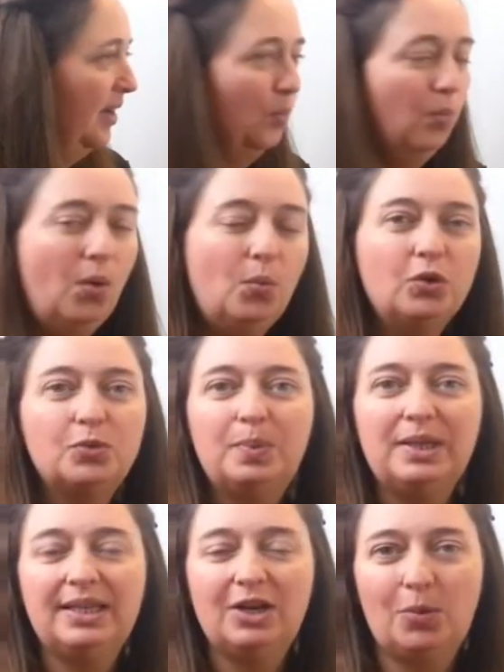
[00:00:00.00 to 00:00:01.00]
What would
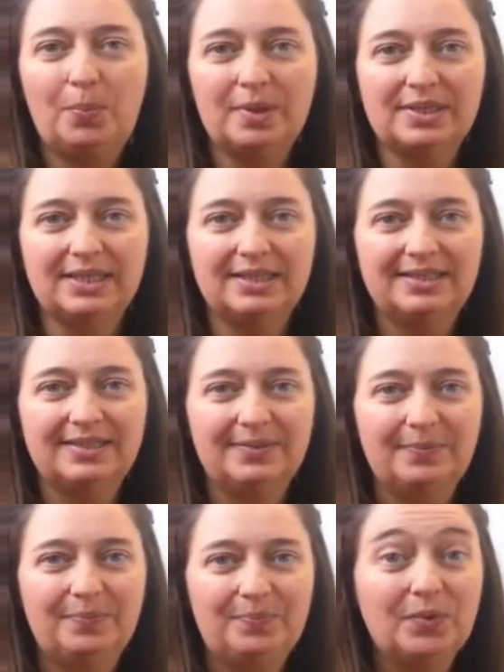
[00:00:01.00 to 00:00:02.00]
be the opposite?
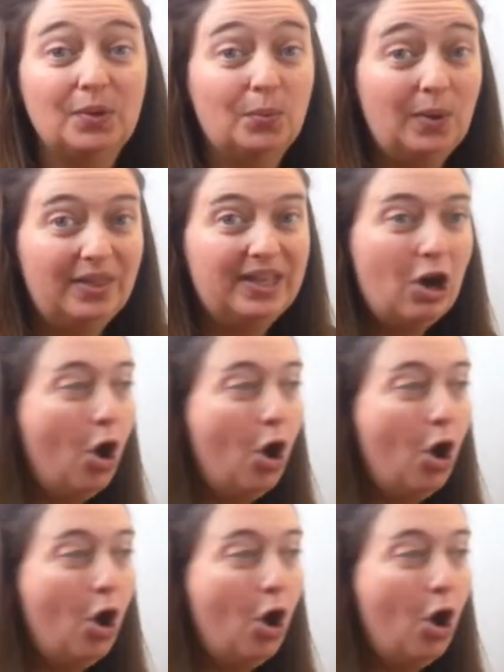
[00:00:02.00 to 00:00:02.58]
Well, the